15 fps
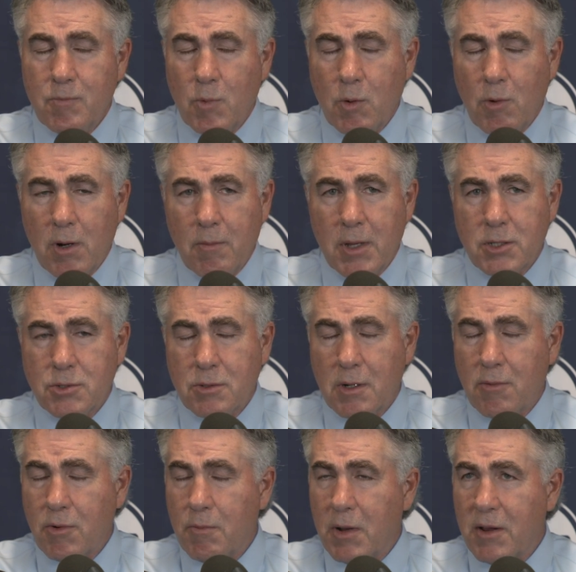we want to make sure
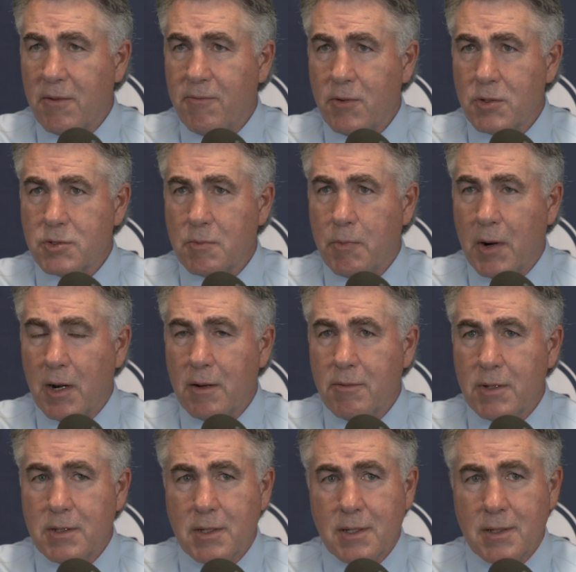everybody feels a part of
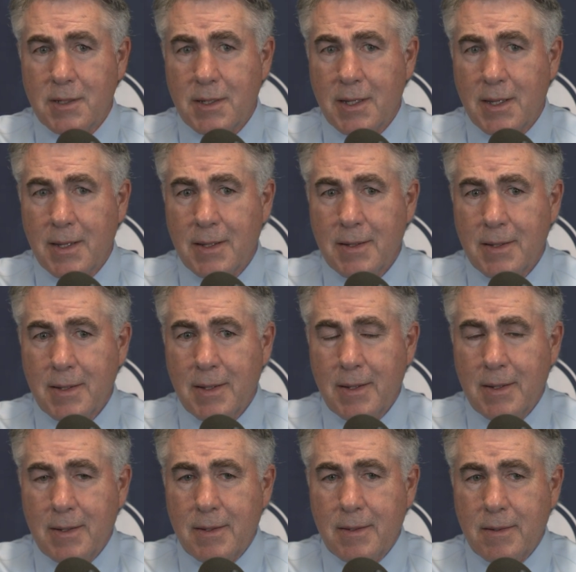it and uh,
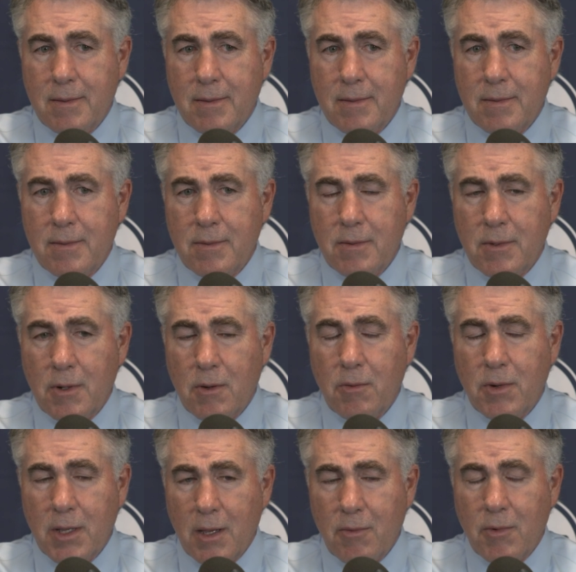you know,
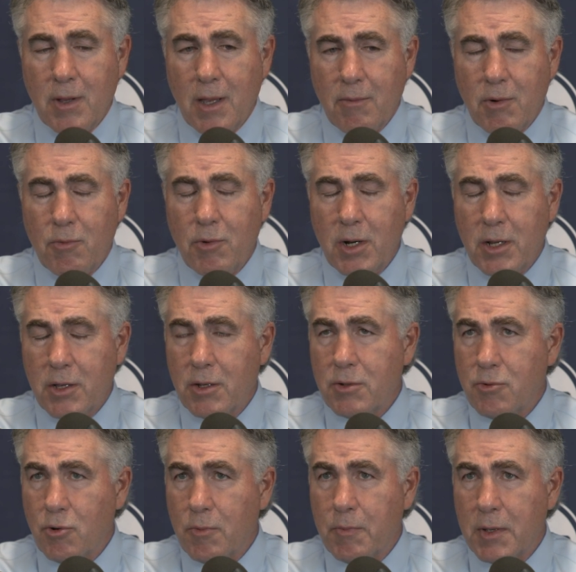we have, we have a really good
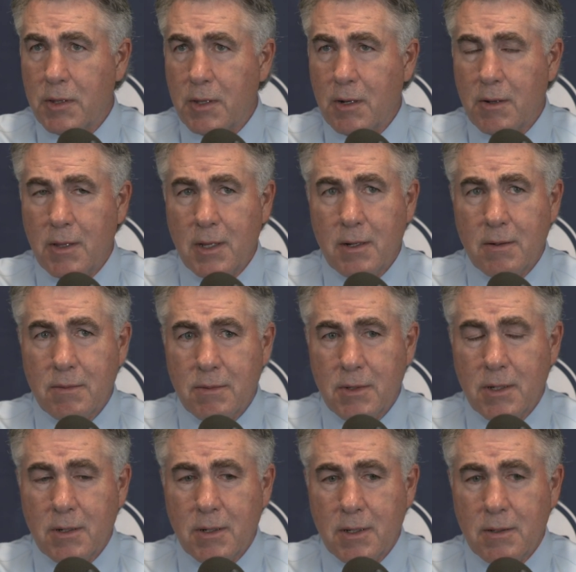group in there. They're,
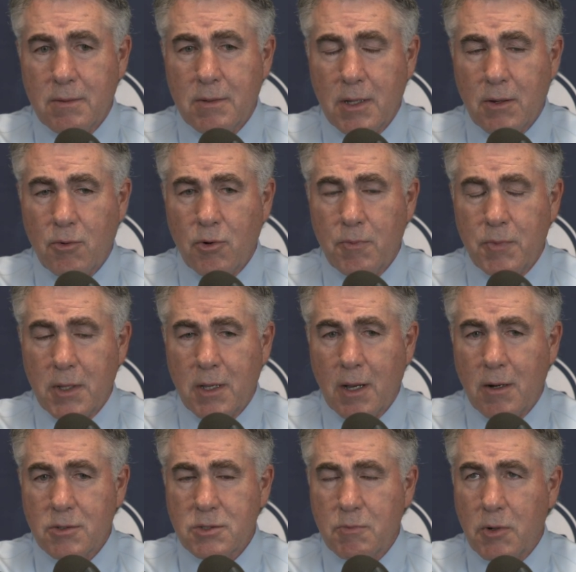they're a, a group that
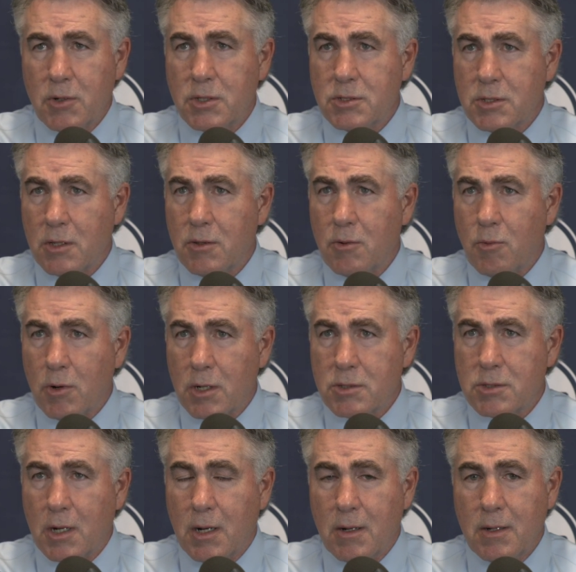cares about each other, works
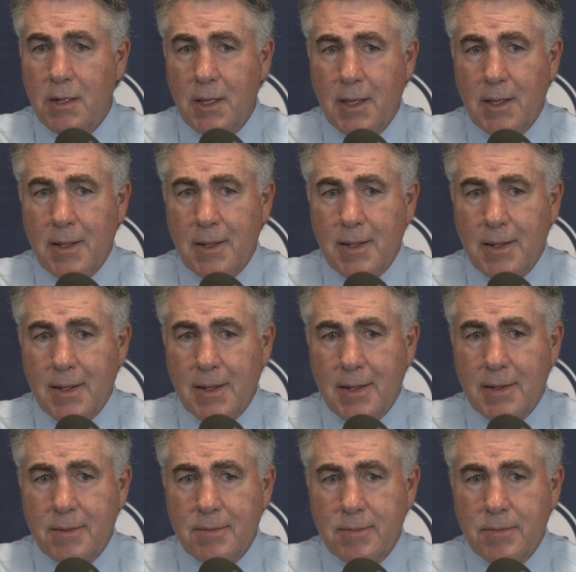hard,
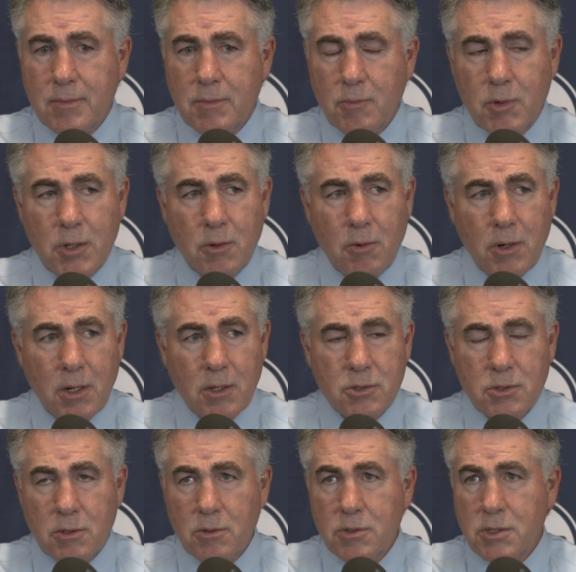and we don't want to
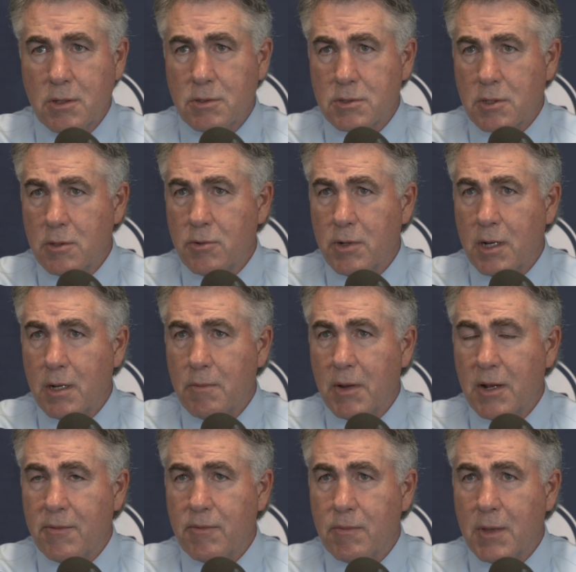exclude, exclude
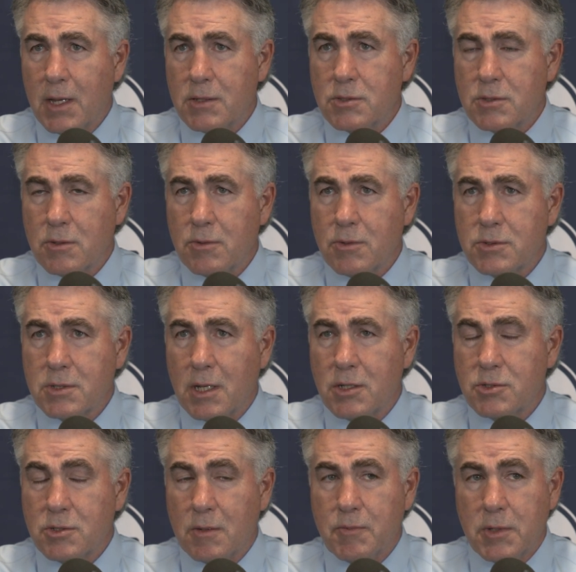anybody from that. So those
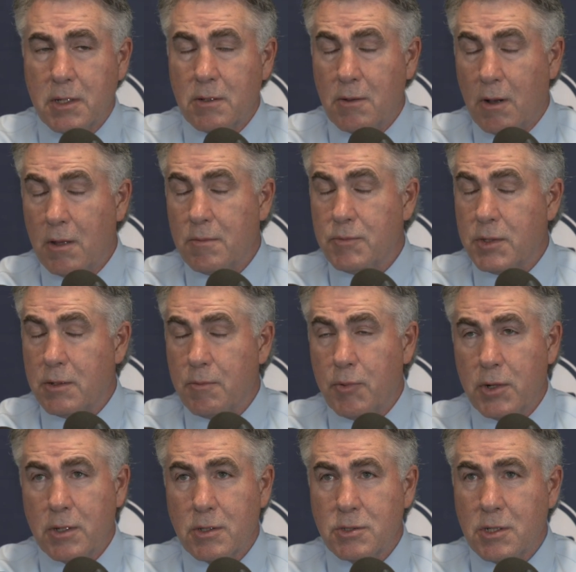guys jumped in. All of them did a
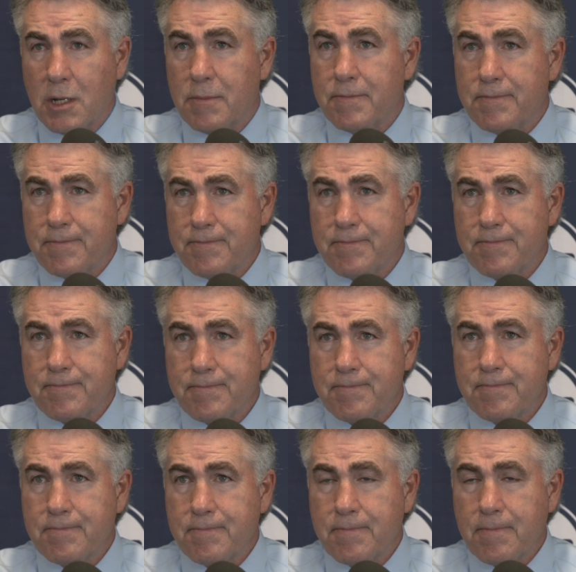pretty good job.
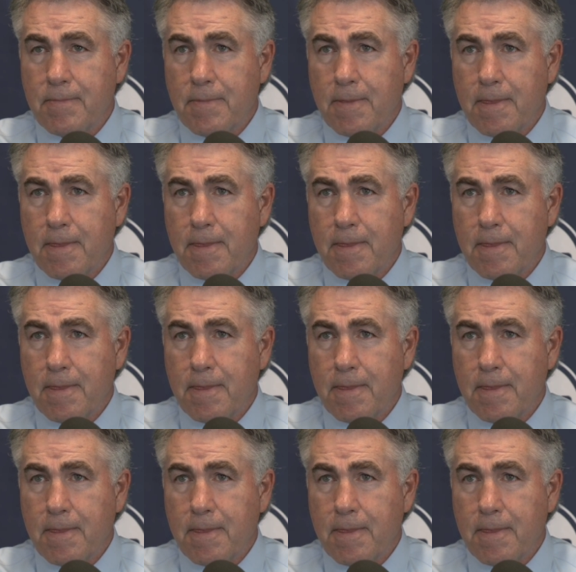Uh, and